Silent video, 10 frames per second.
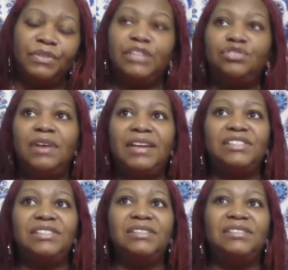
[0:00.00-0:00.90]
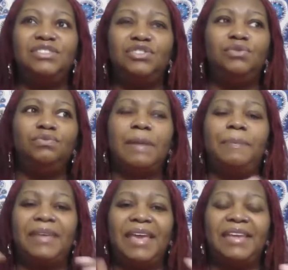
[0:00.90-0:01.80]
They're trying to
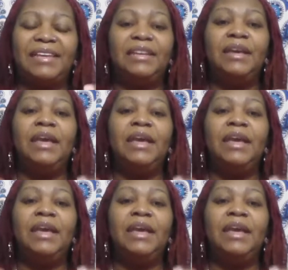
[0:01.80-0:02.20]
replicate it.